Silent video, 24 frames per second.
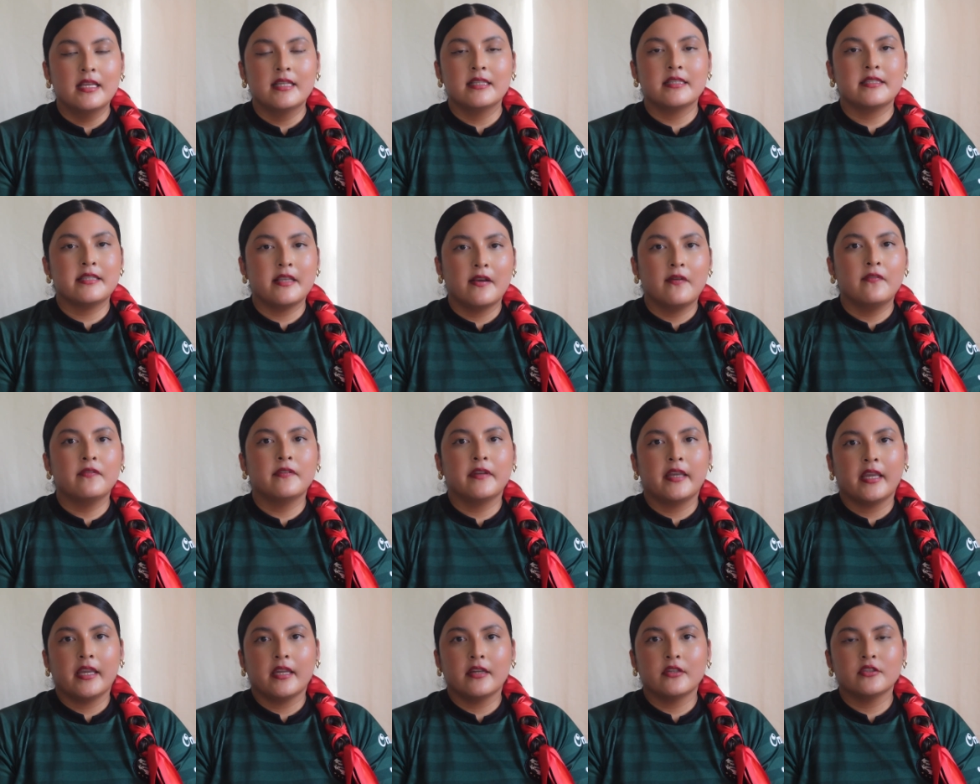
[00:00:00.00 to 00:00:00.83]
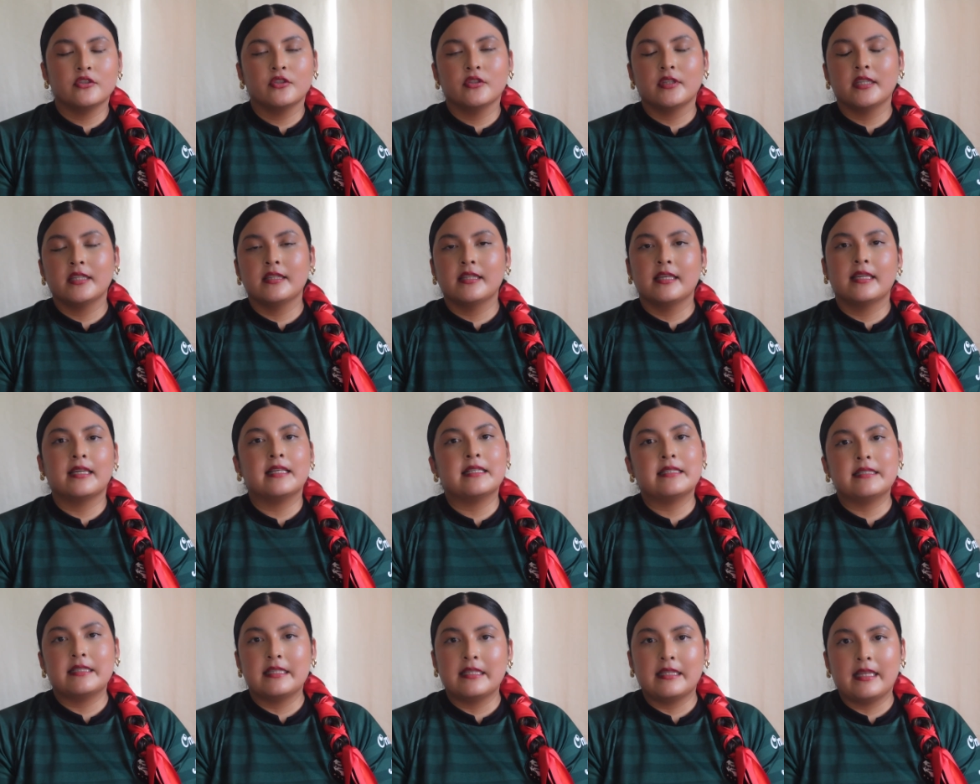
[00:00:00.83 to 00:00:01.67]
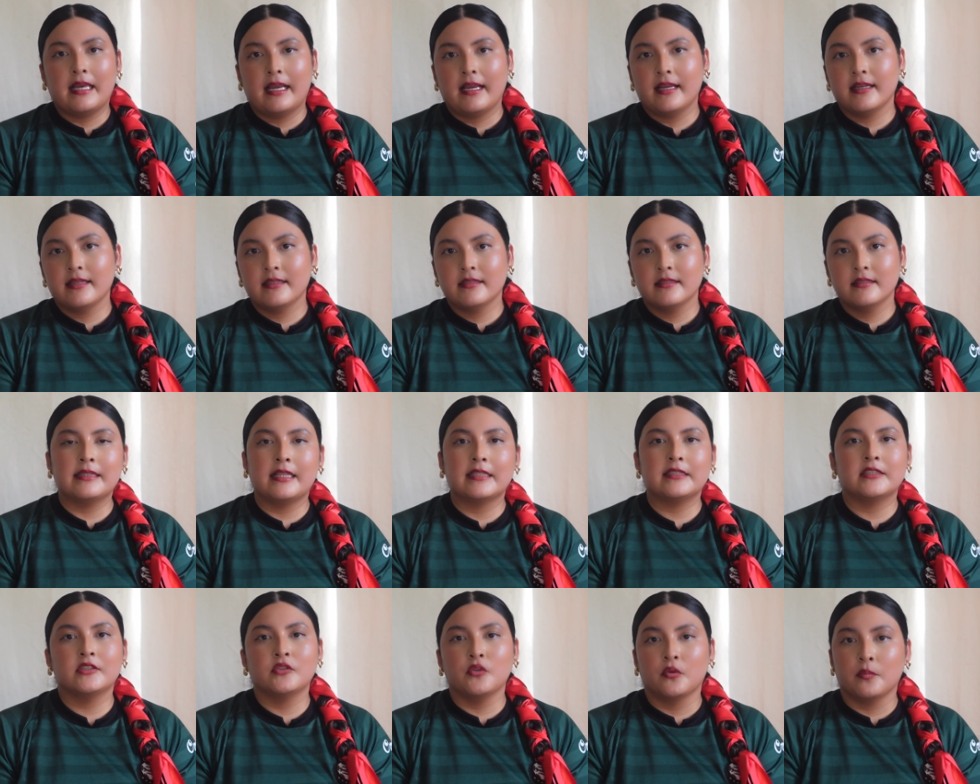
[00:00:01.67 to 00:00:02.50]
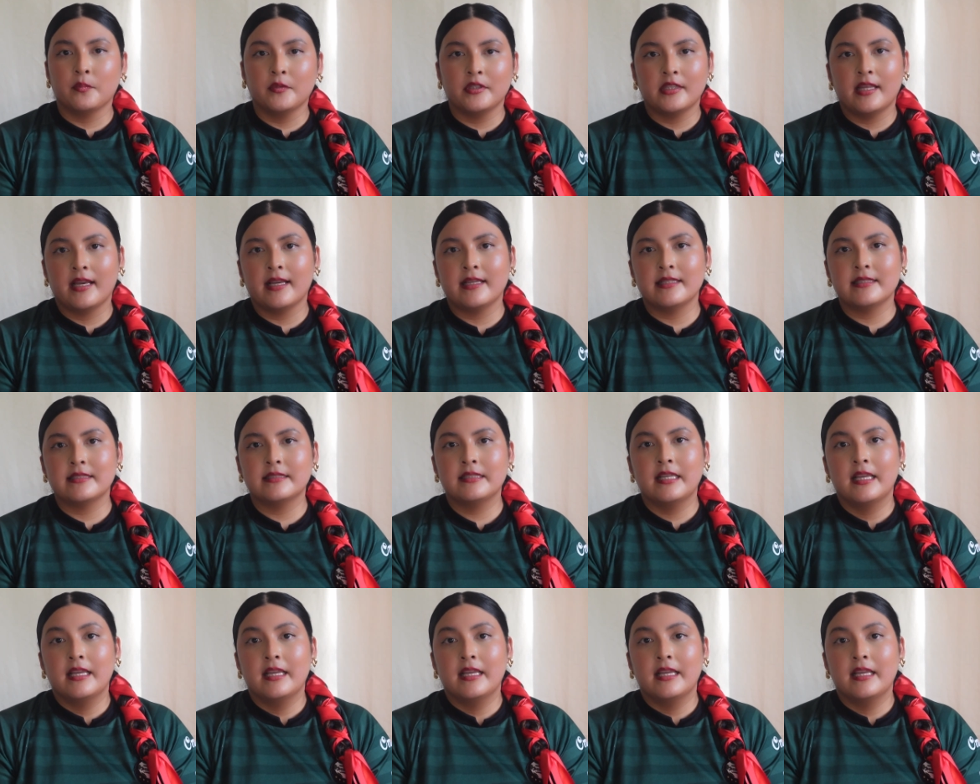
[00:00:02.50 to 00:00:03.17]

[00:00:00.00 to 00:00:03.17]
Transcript: self-care so that they can see that that's normalized